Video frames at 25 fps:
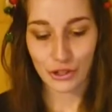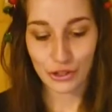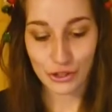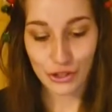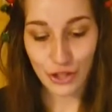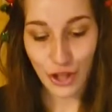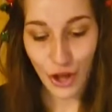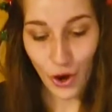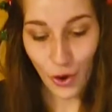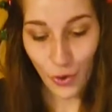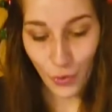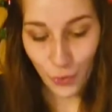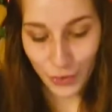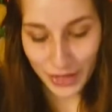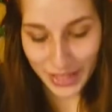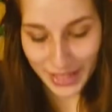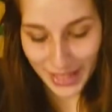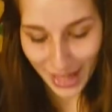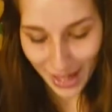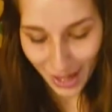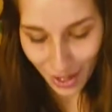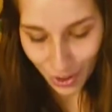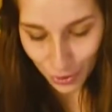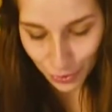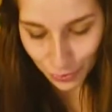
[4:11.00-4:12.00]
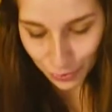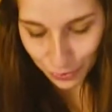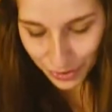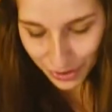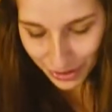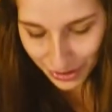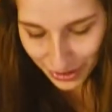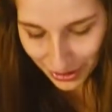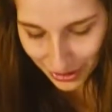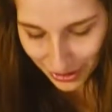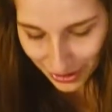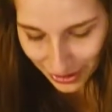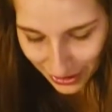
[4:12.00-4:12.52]
So we got a
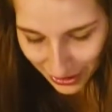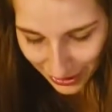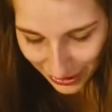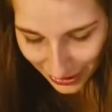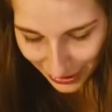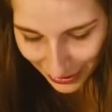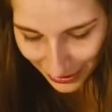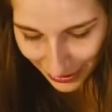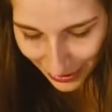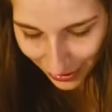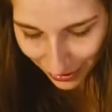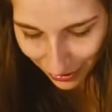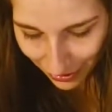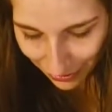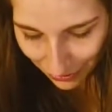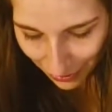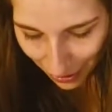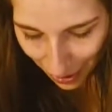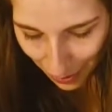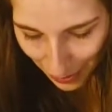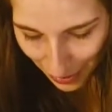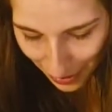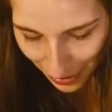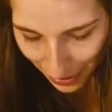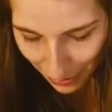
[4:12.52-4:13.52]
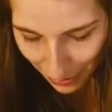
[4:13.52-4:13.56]
really good indent from